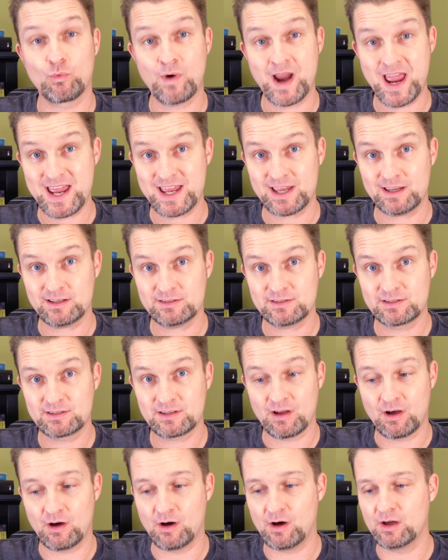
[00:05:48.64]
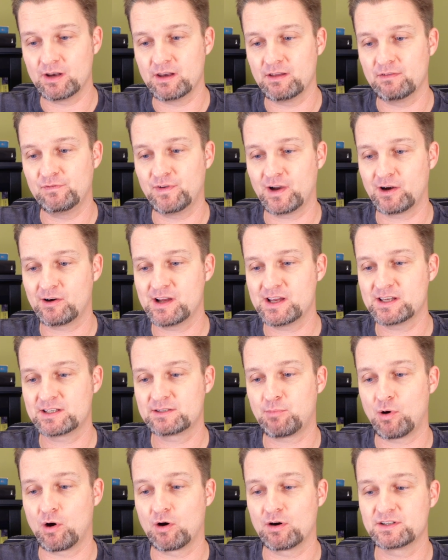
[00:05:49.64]
raids on various
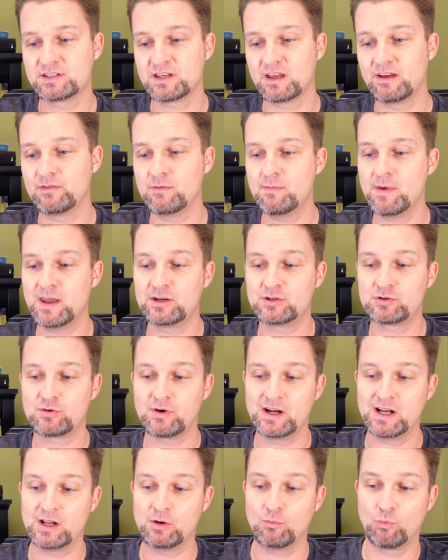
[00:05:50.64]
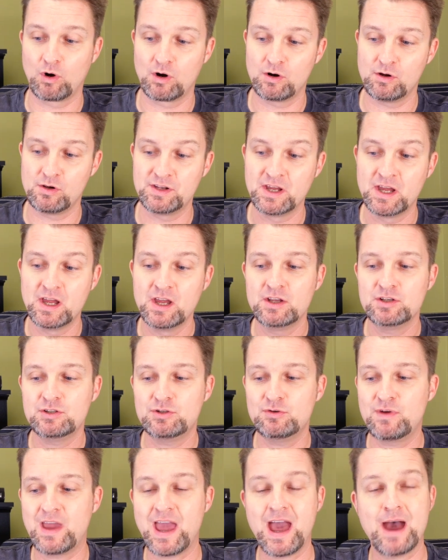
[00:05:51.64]
parts of the Mediterranean world
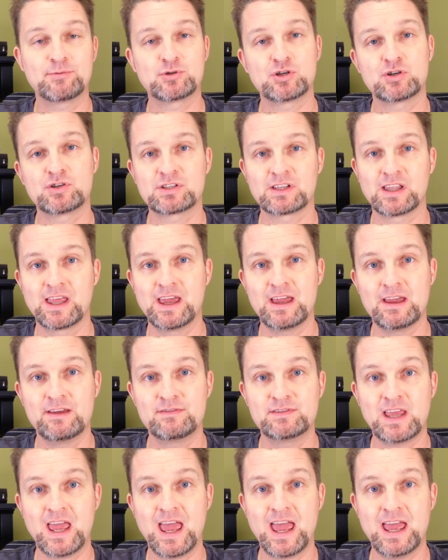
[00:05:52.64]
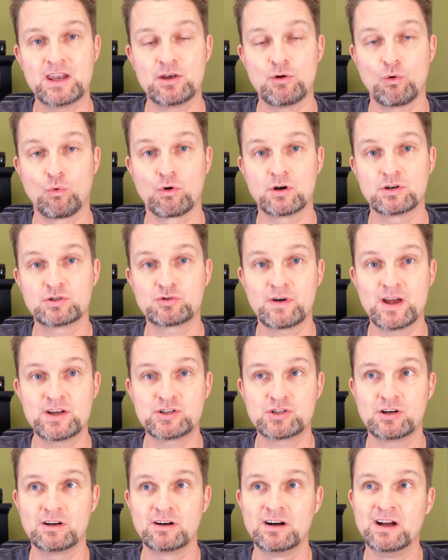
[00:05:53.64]
to capture slaves and or
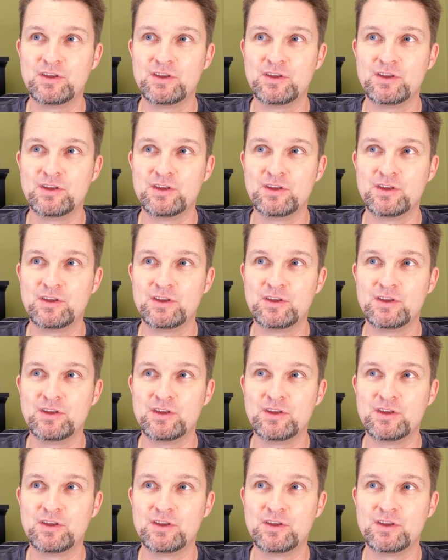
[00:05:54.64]
treasure.